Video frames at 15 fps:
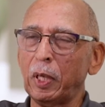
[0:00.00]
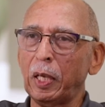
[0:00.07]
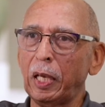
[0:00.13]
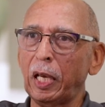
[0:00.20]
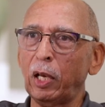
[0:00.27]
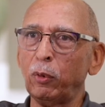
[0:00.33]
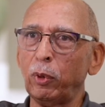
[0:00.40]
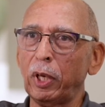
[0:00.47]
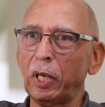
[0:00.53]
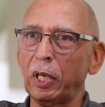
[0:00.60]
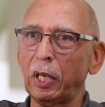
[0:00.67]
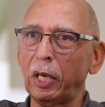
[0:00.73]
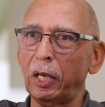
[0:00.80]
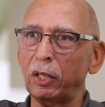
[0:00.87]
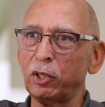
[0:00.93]
and we
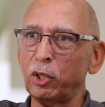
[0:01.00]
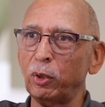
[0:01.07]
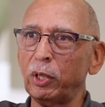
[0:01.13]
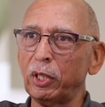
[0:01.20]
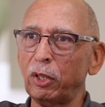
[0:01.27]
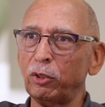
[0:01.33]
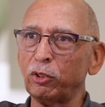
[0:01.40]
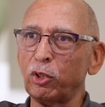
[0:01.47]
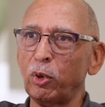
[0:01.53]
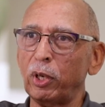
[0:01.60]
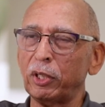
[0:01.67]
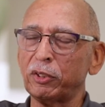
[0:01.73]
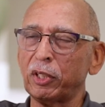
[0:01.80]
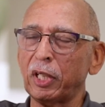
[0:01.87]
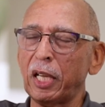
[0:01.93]
join those
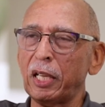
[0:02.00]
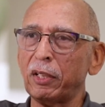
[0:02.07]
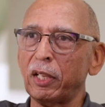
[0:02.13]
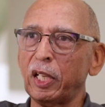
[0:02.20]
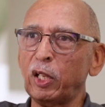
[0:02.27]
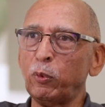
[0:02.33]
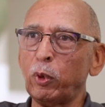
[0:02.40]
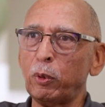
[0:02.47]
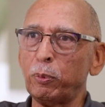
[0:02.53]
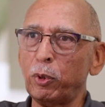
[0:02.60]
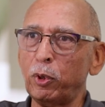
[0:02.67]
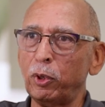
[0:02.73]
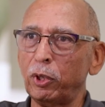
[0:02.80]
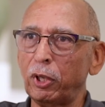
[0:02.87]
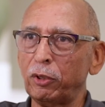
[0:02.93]
coils together and we
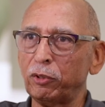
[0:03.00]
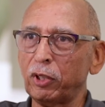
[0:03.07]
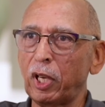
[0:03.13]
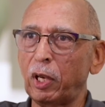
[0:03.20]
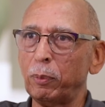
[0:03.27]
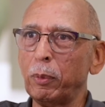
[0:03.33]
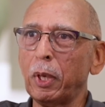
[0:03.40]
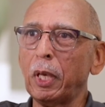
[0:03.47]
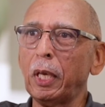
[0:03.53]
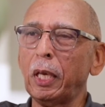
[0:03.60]
pull those up.